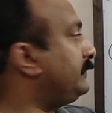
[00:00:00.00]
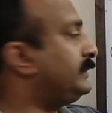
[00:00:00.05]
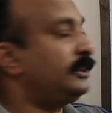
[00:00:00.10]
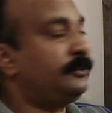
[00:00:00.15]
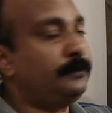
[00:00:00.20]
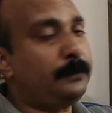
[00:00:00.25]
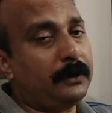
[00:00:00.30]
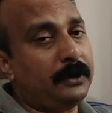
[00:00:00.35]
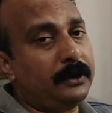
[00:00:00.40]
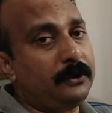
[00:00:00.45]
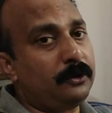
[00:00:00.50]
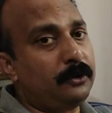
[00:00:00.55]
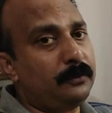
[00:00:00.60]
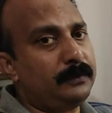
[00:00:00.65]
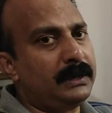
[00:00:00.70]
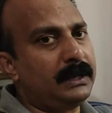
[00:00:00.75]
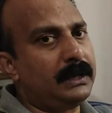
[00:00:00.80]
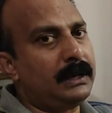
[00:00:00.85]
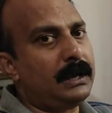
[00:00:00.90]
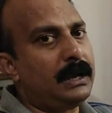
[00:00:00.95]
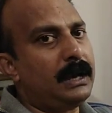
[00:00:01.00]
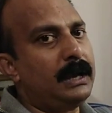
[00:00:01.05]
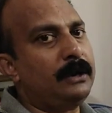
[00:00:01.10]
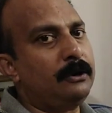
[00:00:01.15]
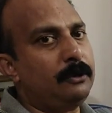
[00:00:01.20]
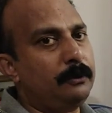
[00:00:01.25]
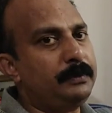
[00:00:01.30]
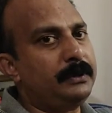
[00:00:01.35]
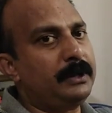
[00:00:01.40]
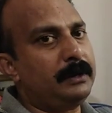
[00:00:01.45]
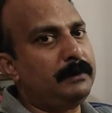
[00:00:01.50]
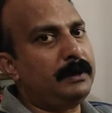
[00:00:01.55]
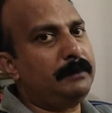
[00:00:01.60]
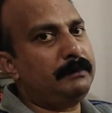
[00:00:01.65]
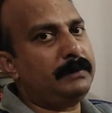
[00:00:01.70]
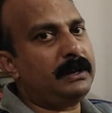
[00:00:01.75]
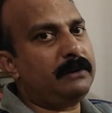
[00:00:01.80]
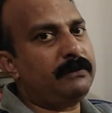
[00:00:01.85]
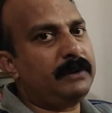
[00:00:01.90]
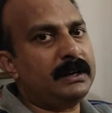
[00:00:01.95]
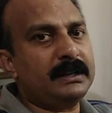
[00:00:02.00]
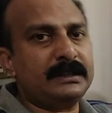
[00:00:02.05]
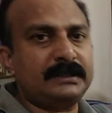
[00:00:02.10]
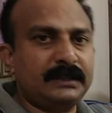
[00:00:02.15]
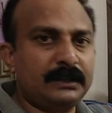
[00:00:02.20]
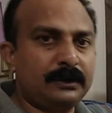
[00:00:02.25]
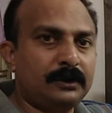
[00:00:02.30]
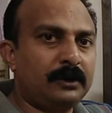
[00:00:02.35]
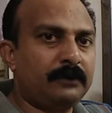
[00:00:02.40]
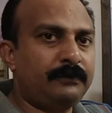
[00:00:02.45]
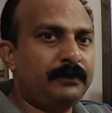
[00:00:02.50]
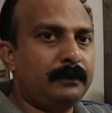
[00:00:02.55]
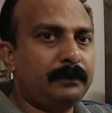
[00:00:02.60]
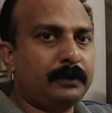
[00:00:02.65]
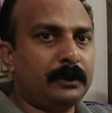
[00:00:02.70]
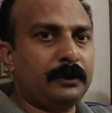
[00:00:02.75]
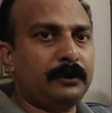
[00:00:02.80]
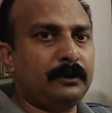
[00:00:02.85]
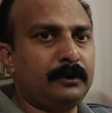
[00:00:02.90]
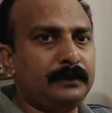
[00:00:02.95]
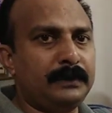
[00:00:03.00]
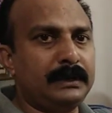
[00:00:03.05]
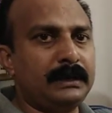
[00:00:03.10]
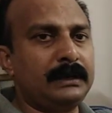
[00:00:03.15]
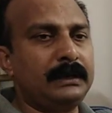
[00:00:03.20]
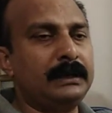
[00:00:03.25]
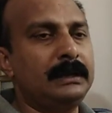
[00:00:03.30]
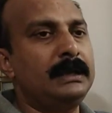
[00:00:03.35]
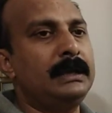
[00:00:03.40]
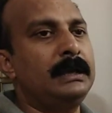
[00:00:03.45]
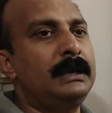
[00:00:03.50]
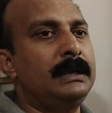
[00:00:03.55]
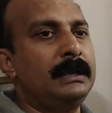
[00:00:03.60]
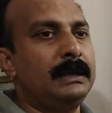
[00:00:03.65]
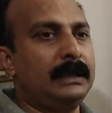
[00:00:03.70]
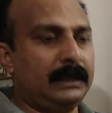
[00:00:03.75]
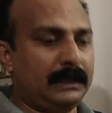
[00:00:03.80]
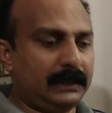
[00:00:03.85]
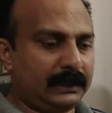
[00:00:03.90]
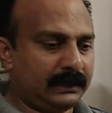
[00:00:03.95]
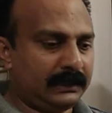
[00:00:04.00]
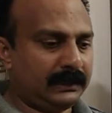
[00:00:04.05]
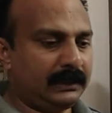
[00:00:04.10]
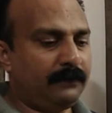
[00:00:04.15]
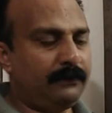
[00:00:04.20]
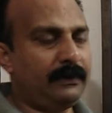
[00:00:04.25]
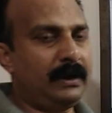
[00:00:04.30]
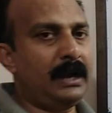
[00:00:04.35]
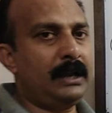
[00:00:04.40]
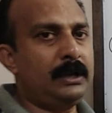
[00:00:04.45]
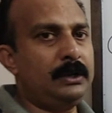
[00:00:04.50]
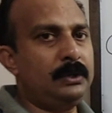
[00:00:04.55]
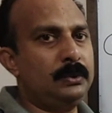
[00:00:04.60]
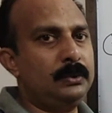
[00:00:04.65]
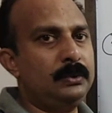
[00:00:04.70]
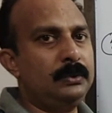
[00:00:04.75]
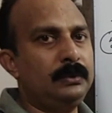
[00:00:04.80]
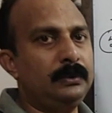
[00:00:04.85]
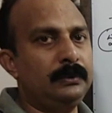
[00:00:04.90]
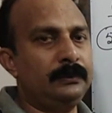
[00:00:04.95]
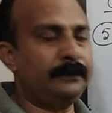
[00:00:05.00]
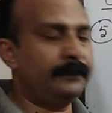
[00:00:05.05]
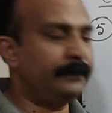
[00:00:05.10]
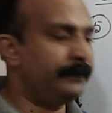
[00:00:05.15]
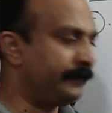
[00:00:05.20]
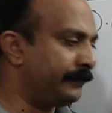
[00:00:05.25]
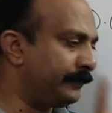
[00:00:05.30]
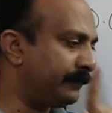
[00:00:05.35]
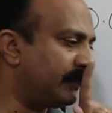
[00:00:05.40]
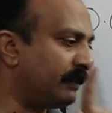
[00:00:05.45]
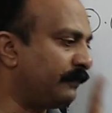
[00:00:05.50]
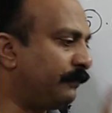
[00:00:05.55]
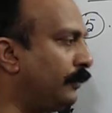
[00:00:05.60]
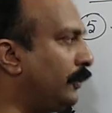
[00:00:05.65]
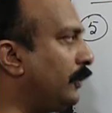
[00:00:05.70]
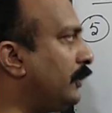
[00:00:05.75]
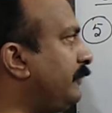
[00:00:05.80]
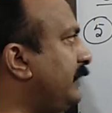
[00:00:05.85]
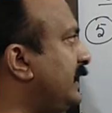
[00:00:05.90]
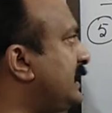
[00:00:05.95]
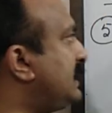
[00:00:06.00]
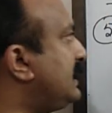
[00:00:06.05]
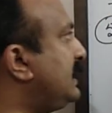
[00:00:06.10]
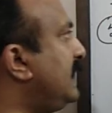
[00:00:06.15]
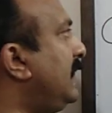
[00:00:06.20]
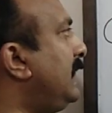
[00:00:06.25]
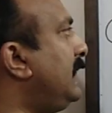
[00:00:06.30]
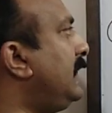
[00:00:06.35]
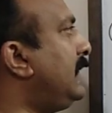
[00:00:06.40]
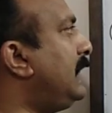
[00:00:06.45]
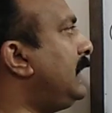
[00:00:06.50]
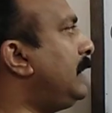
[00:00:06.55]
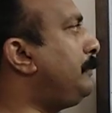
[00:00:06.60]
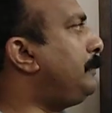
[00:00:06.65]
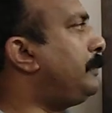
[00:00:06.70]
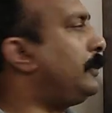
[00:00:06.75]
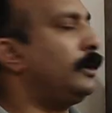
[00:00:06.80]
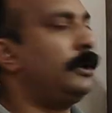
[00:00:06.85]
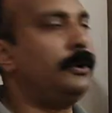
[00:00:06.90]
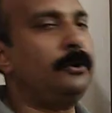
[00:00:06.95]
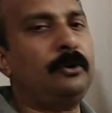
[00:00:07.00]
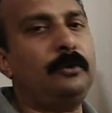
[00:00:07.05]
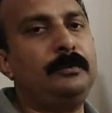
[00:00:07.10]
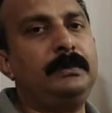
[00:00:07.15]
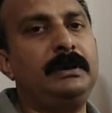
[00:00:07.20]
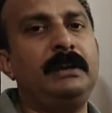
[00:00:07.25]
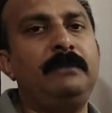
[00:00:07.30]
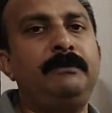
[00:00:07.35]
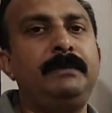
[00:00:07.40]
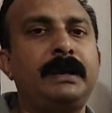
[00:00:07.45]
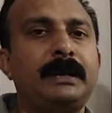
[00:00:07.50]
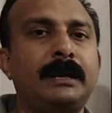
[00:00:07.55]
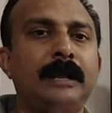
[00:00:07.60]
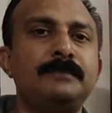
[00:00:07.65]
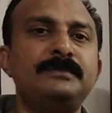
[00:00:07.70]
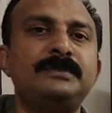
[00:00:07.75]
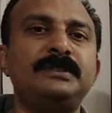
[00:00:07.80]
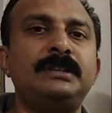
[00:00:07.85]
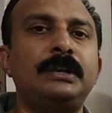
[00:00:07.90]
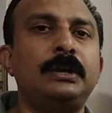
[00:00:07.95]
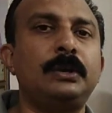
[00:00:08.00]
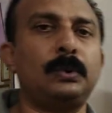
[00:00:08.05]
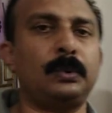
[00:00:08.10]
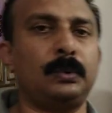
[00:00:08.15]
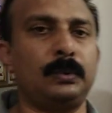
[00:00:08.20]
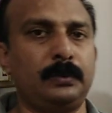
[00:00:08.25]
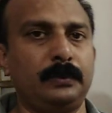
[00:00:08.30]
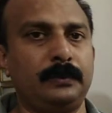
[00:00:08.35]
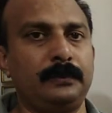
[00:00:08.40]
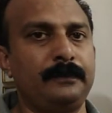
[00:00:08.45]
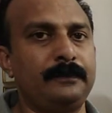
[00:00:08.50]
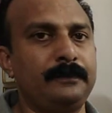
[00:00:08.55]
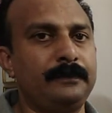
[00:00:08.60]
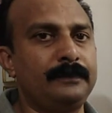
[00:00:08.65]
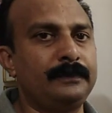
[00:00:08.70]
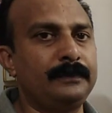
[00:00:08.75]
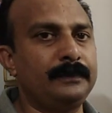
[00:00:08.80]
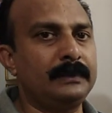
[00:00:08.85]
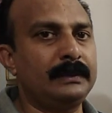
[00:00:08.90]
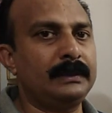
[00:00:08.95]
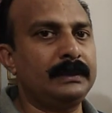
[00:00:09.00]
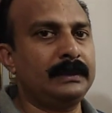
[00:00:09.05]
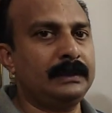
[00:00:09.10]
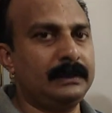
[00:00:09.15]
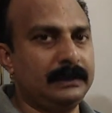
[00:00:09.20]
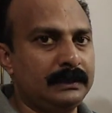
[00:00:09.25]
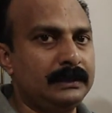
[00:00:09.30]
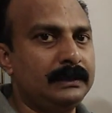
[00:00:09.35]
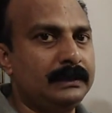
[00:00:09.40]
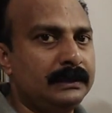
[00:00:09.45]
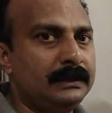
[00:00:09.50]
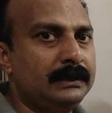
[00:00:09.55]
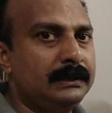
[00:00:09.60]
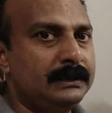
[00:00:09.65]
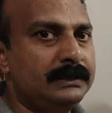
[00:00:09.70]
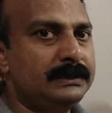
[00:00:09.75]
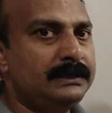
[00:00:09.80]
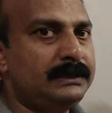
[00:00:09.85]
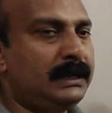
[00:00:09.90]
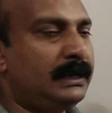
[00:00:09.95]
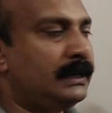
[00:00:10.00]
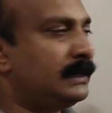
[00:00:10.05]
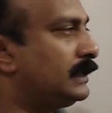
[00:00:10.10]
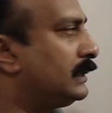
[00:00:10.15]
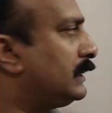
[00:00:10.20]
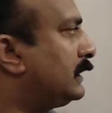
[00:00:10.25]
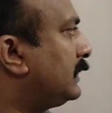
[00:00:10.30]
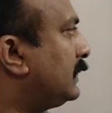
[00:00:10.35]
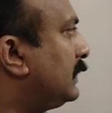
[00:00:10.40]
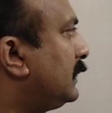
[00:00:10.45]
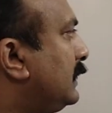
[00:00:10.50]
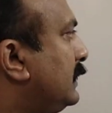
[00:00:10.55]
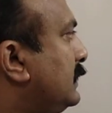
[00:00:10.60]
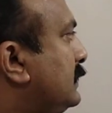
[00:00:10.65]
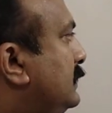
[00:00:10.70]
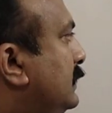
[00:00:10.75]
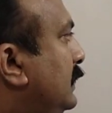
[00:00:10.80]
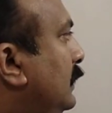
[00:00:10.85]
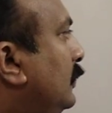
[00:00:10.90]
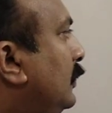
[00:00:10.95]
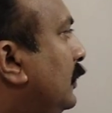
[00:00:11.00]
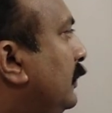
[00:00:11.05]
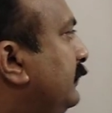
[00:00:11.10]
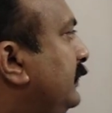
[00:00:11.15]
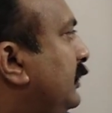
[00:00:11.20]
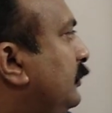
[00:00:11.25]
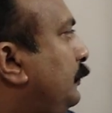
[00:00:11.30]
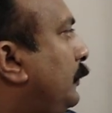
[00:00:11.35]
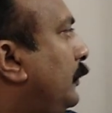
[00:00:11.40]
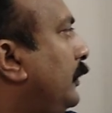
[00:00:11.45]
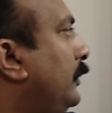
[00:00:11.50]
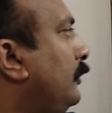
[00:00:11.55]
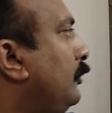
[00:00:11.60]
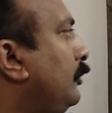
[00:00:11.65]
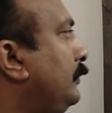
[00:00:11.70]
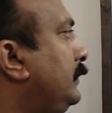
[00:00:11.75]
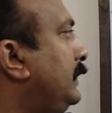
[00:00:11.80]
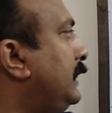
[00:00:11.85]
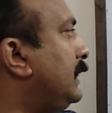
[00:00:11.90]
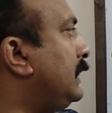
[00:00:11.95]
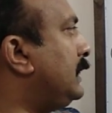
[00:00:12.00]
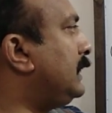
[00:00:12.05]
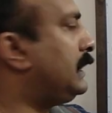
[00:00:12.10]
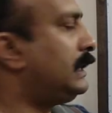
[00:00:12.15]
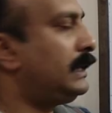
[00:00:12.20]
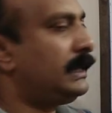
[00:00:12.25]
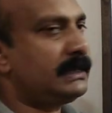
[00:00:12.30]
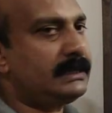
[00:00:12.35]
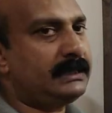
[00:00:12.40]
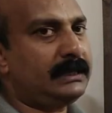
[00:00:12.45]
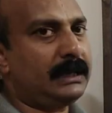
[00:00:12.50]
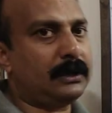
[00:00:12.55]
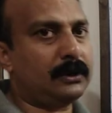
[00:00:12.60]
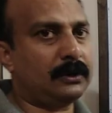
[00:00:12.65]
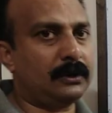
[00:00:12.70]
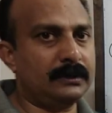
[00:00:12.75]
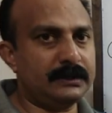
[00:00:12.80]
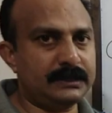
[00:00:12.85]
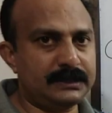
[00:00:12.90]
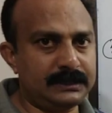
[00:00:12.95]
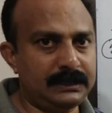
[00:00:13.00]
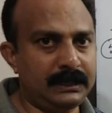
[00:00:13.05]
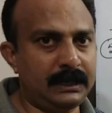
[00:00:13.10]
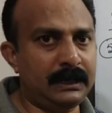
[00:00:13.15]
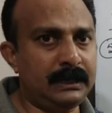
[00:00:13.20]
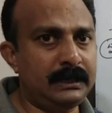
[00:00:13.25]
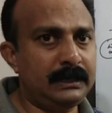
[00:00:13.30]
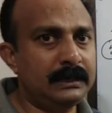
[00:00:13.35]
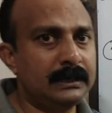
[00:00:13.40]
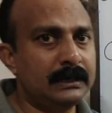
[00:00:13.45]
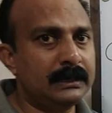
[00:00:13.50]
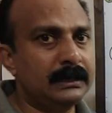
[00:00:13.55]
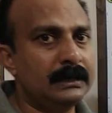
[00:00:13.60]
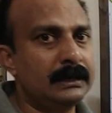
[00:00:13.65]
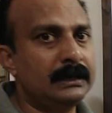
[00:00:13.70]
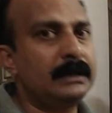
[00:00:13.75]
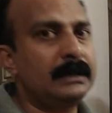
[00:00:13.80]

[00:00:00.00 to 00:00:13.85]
of this polynomial. I hope you remember what is zero of a polynomial. The value for which the entire polynomial becomes zero. Is it? Zero of this polynomial is a constant